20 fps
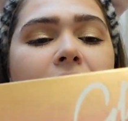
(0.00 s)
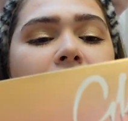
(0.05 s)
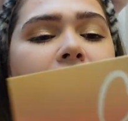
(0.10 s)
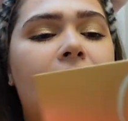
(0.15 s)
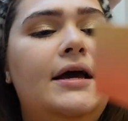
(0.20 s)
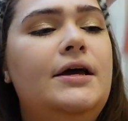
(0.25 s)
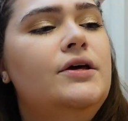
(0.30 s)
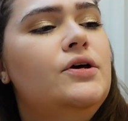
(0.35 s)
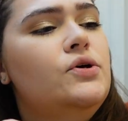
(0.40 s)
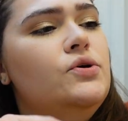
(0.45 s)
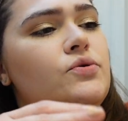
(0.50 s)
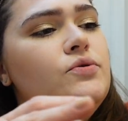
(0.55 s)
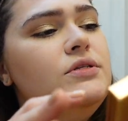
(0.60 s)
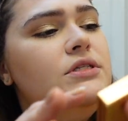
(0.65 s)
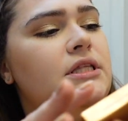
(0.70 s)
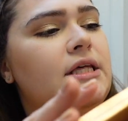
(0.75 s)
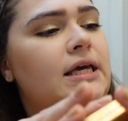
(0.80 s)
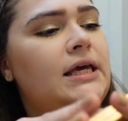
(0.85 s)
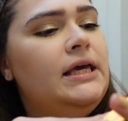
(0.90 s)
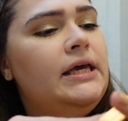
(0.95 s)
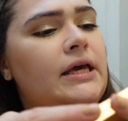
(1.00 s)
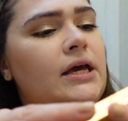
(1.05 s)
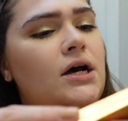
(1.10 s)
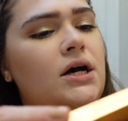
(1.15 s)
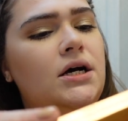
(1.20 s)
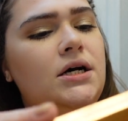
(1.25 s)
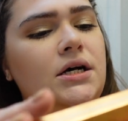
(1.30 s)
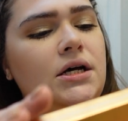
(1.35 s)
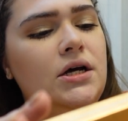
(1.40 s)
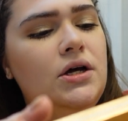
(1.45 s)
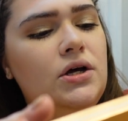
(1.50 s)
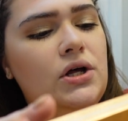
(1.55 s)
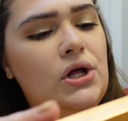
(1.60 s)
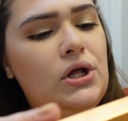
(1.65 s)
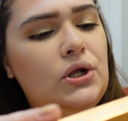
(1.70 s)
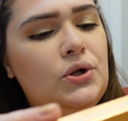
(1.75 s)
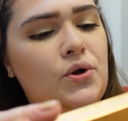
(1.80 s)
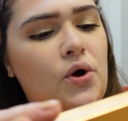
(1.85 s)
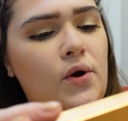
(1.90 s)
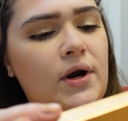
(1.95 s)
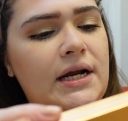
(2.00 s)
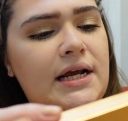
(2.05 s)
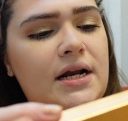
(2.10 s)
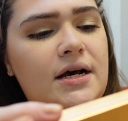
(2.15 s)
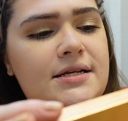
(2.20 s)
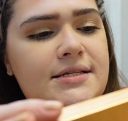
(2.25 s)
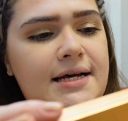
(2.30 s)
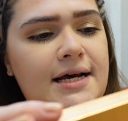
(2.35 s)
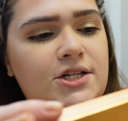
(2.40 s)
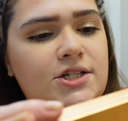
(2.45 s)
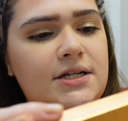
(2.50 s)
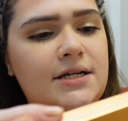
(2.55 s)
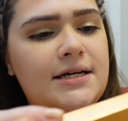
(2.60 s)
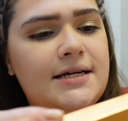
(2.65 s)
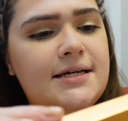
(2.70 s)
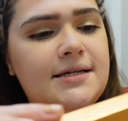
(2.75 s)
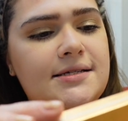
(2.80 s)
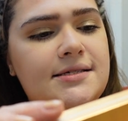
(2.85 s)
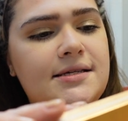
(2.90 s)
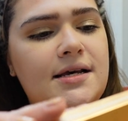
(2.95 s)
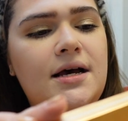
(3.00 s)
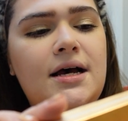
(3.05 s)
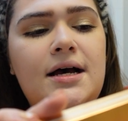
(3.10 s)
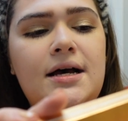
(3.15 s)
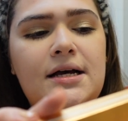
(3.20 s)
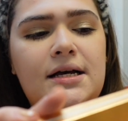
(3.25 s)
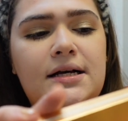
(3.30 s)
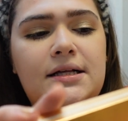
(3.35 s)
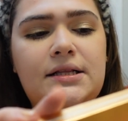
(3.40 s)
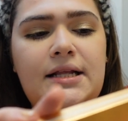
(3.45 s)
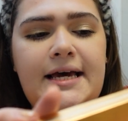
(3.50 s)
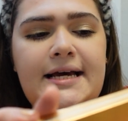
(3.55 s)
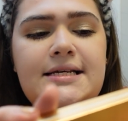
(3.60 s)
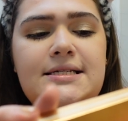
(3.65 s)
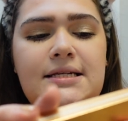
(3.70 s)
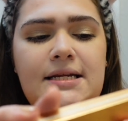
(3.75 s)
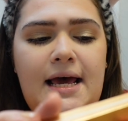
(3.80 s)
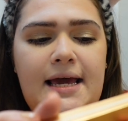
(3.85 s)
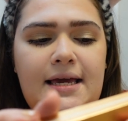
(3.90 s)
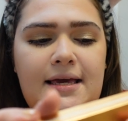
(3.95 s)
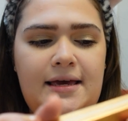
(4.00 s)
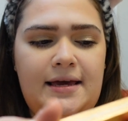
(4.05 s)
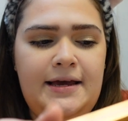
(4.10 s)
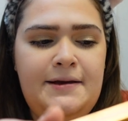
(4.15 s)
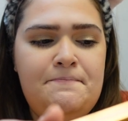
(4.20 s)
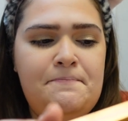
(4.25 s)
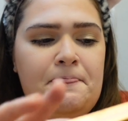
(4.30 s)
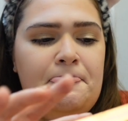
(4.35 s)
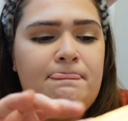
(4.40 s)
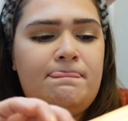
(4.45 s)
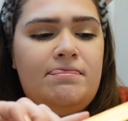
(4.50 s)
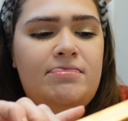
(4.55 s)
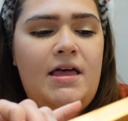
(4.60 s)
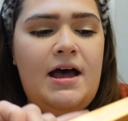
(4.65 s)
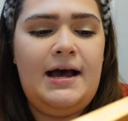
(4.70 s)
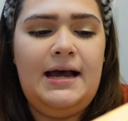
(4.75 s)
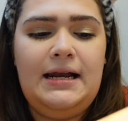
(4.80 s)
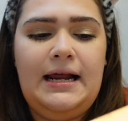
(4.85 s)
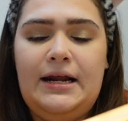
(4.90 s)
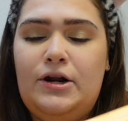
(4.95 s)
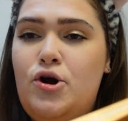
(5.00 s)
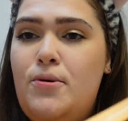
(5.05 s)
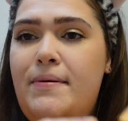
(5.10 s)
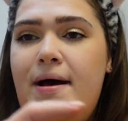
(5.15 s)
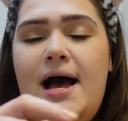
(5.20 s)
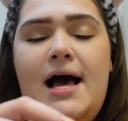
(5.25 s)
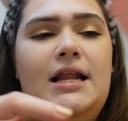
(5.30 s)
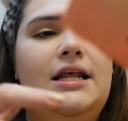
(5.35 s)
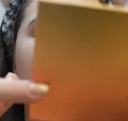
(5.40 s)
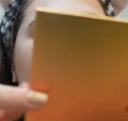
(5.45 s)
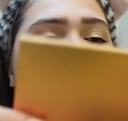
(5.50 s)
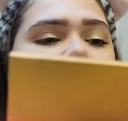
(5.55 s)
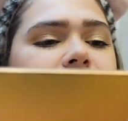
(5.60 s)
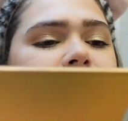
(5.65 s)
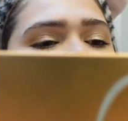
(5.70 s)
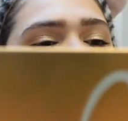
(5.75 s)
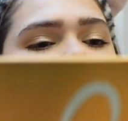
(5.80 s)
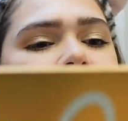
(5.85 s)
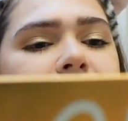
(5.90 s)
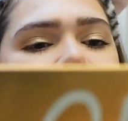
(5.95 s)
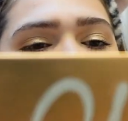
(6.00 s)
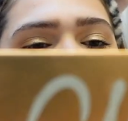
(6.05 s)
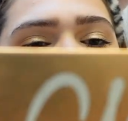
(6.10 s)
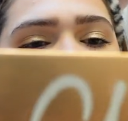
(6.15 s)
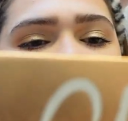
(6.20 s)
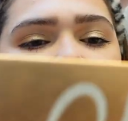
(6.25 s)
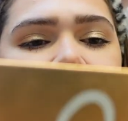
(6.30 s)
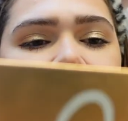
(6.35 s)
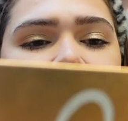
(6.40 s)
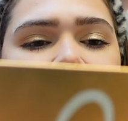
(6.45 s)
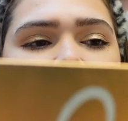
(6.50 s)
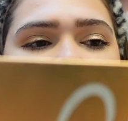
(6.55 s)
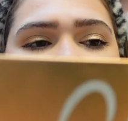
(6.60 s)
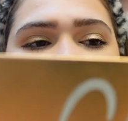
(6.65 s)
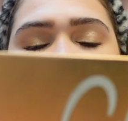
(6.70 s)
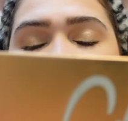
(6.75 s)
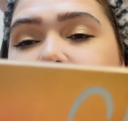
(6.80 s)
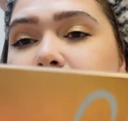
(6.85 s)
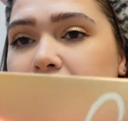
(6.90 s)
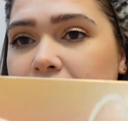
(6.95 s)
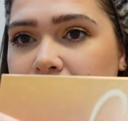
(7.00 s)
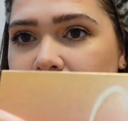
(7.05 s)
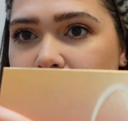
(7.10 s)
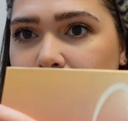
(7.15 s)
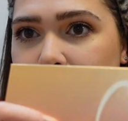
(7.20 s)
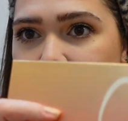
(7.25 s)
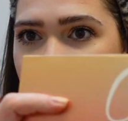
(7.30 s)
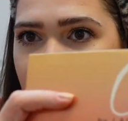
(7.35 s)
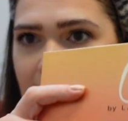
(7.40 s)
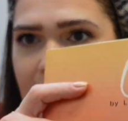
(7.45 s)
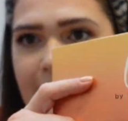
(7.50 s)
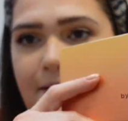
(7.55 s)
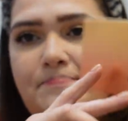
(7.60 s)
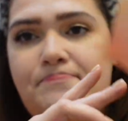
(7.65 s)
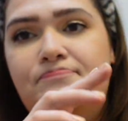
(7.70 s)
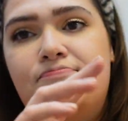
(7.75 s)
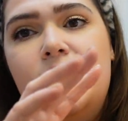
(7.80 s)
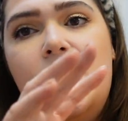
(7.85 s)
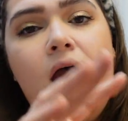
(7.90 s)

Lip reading: I use the L'Oreal Los Angeles Glaze Light Kit, the highlighter palette, and it's the light to medium palette.